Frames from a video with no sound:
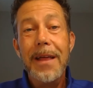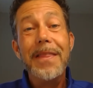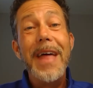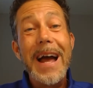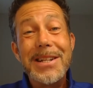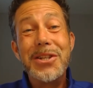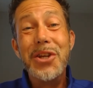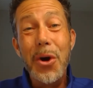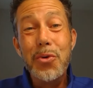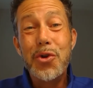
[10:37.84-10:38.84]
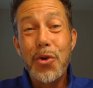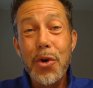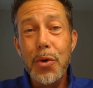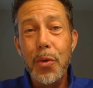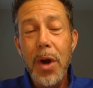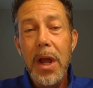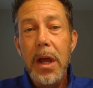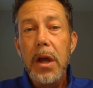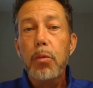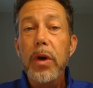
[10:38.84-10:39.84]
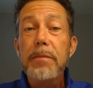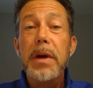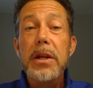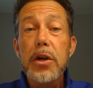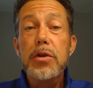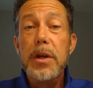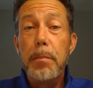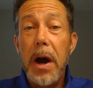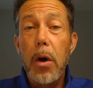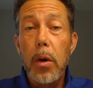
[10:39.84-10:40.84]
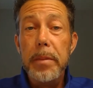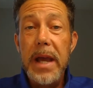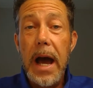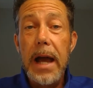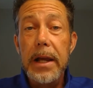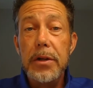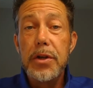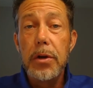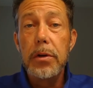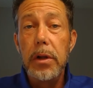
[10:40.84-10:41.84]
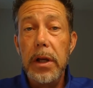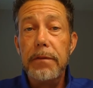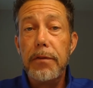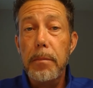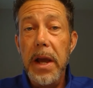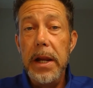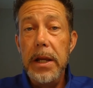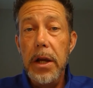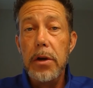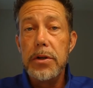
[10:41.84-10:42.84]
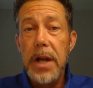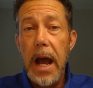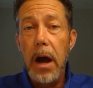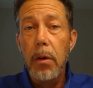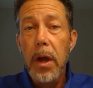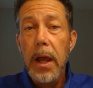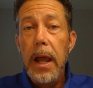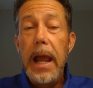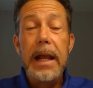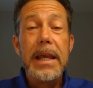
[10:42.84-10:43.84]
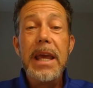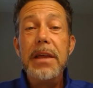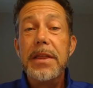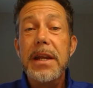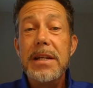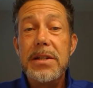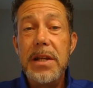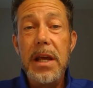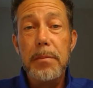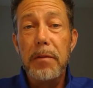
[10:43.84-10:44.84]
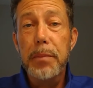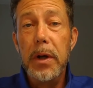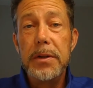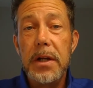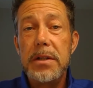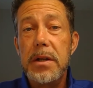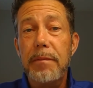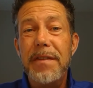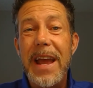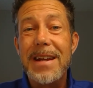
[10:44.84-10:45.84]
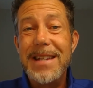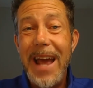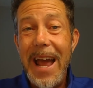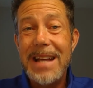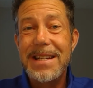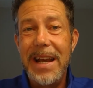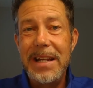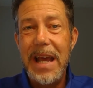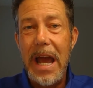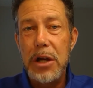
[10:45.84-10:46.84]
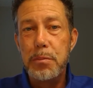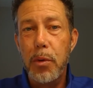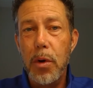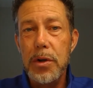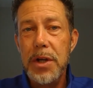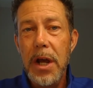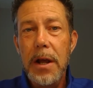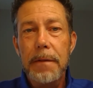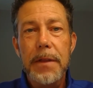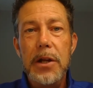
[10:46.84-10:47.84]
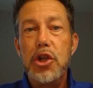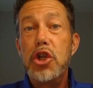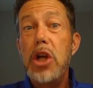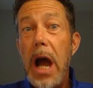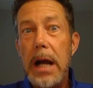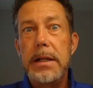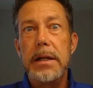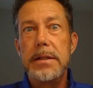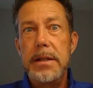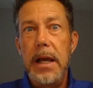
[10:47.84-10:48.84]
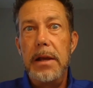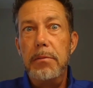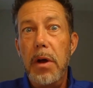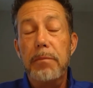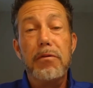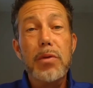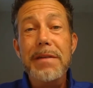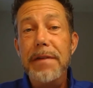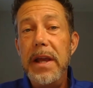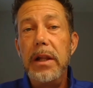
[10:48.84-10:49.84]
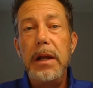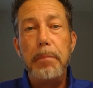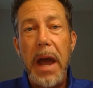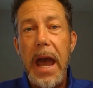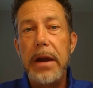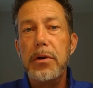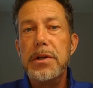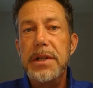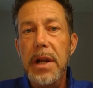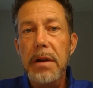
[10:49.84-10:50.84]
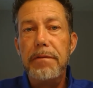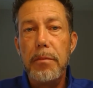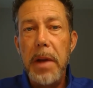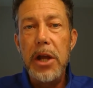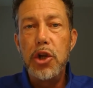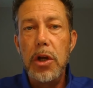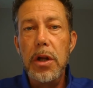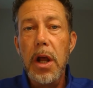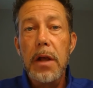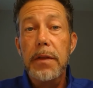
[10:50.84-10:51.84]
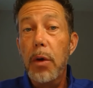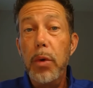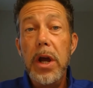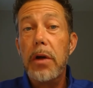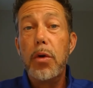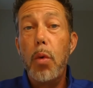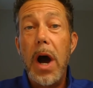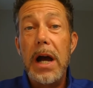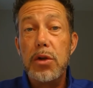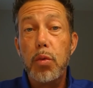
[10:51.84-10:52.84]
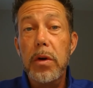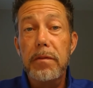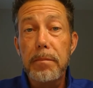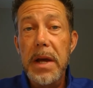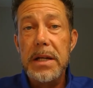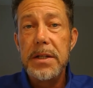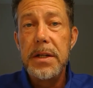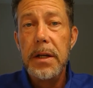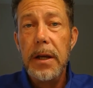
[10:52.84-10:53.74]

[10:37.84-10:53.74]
That's so true. We've been using Power BI internally for many years now, and Keith and his team have built us some fantastic dashboards that shocked us at revealing patterns and information that we otherwise would have missed.